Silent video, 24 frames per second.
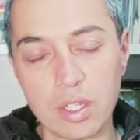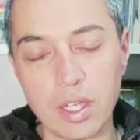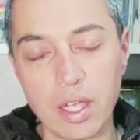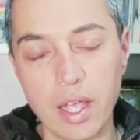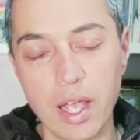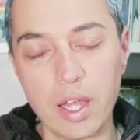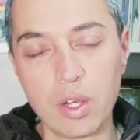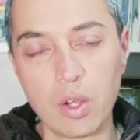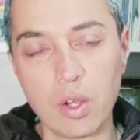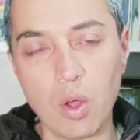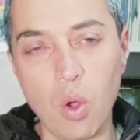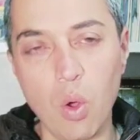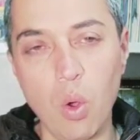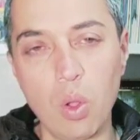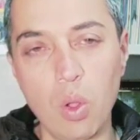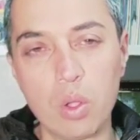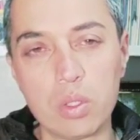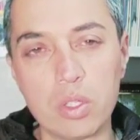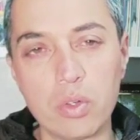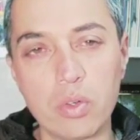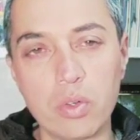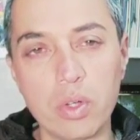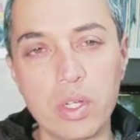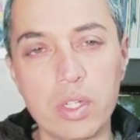and all
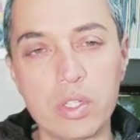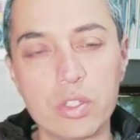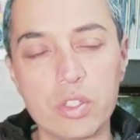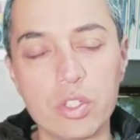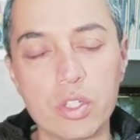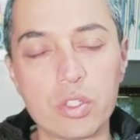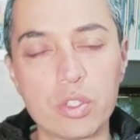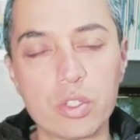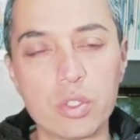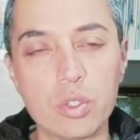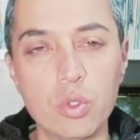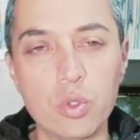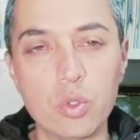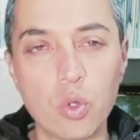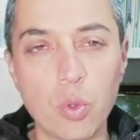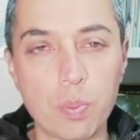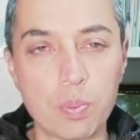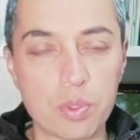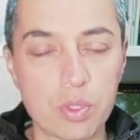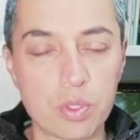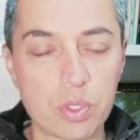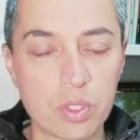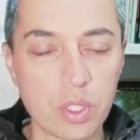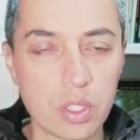the religious
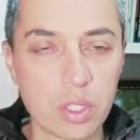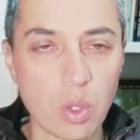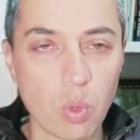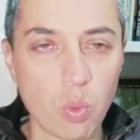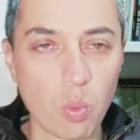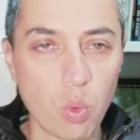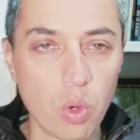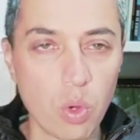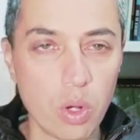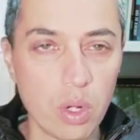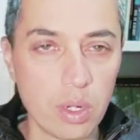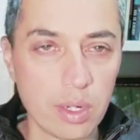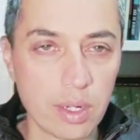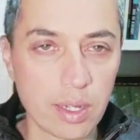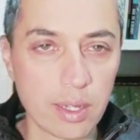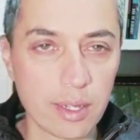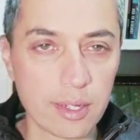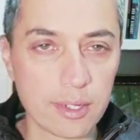groups in the world